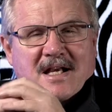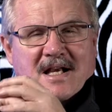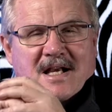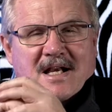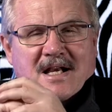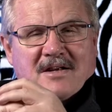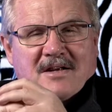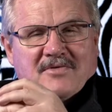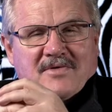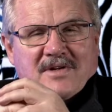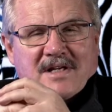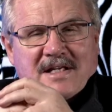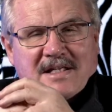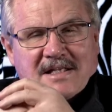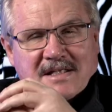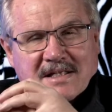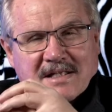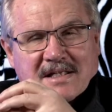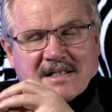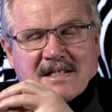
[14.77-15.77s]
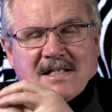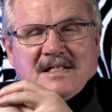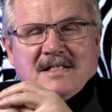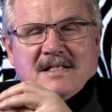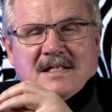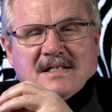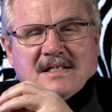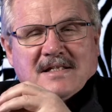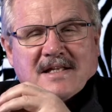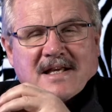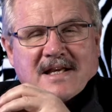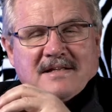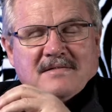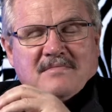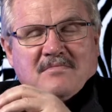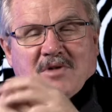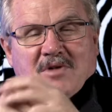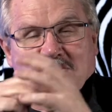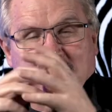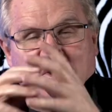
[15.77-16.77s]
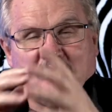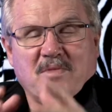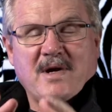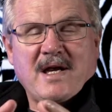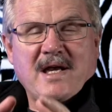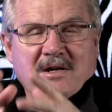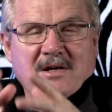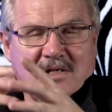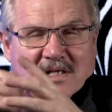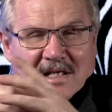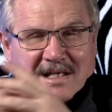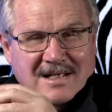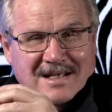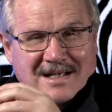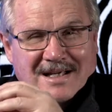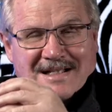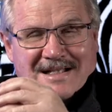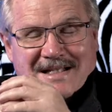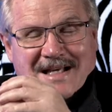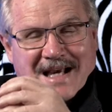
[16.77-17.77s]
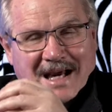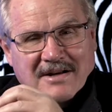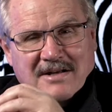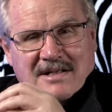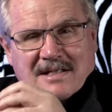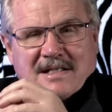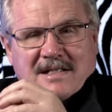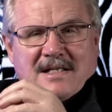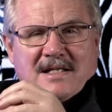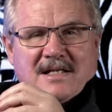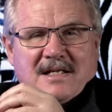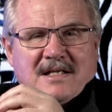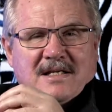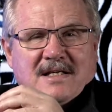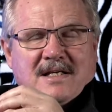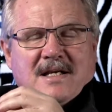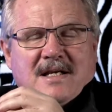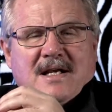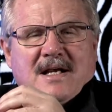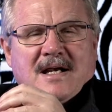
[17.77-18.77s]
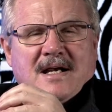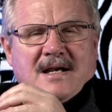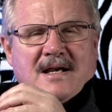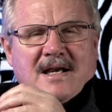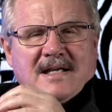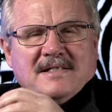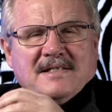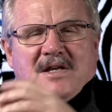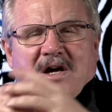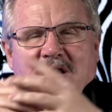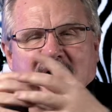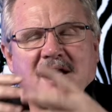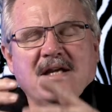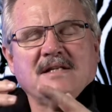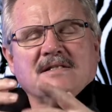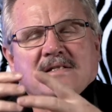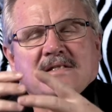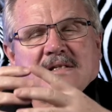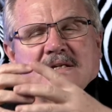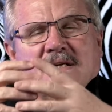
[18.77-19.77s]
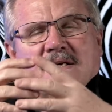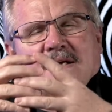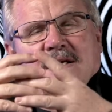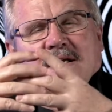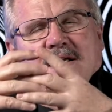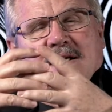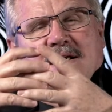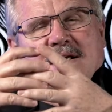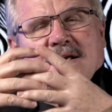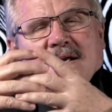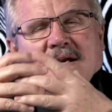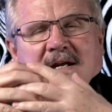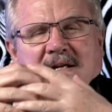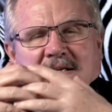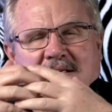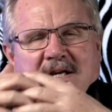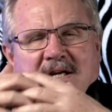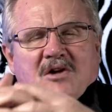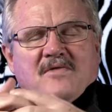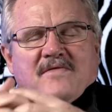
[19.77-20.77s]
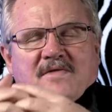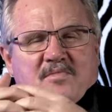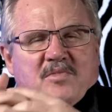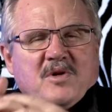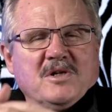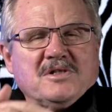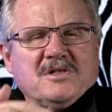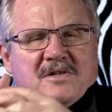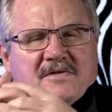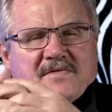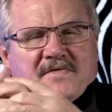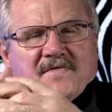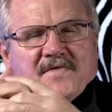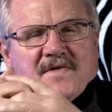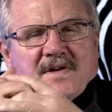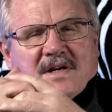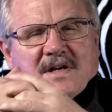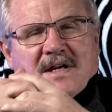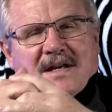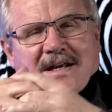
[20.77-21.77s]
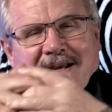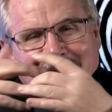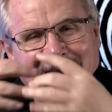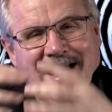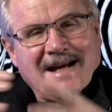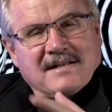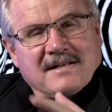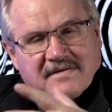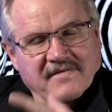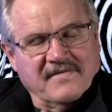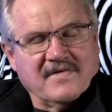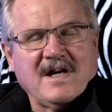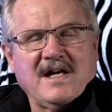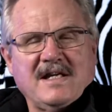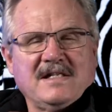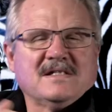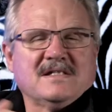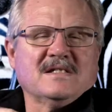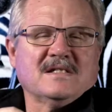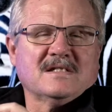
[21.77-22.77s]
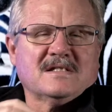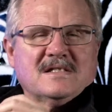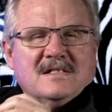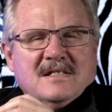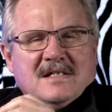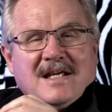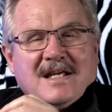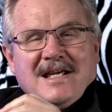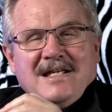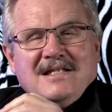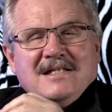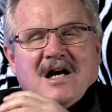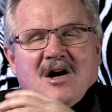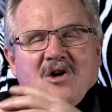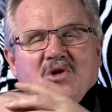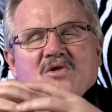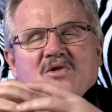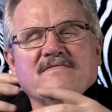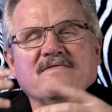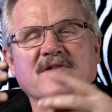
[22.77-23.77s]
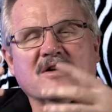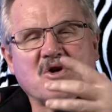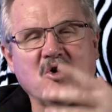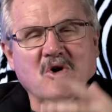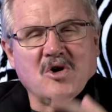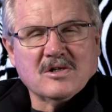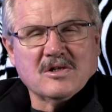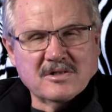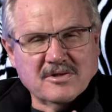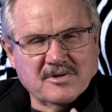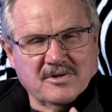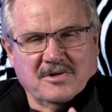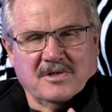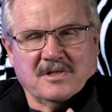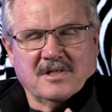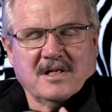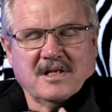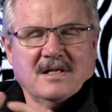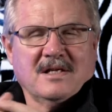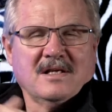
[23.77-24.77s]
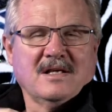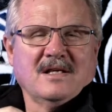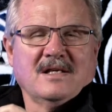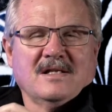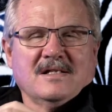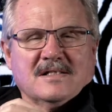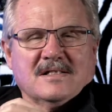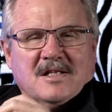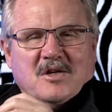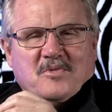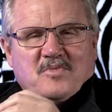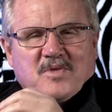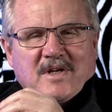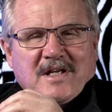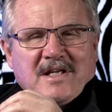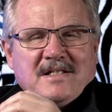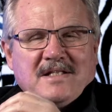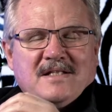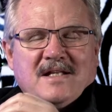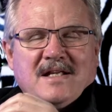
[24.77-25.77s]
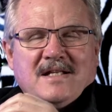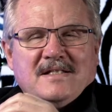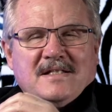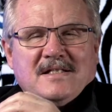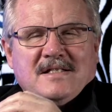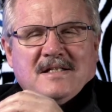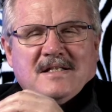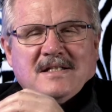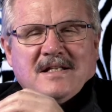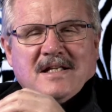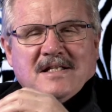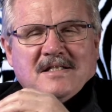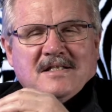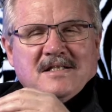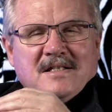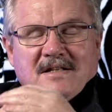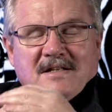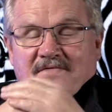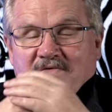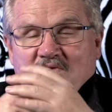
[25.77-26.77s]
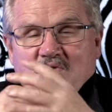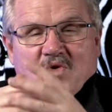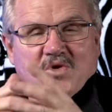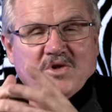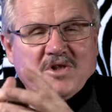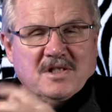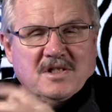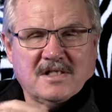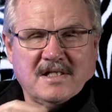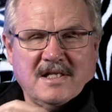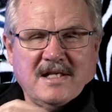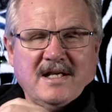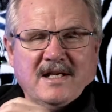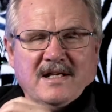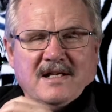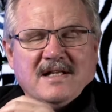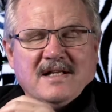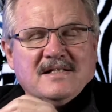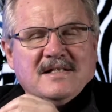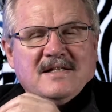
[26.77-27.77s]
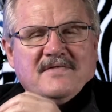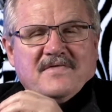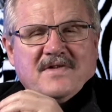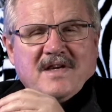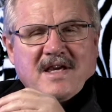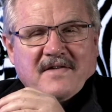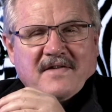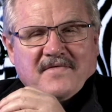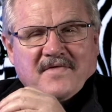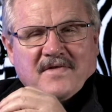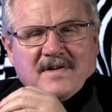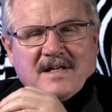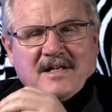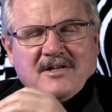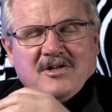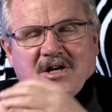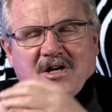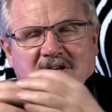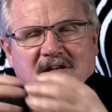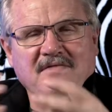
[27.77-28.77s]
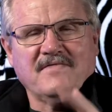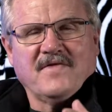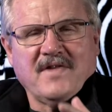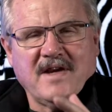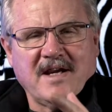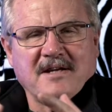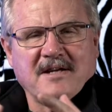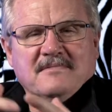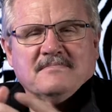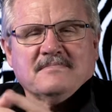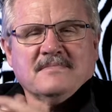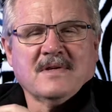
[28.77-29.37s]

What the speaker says: released statistics that Mossel Bay is currently has the highest COVID positive active cases in the whole of the Garden Route. So please, let's live cautiously, let's live carefully, not in fear,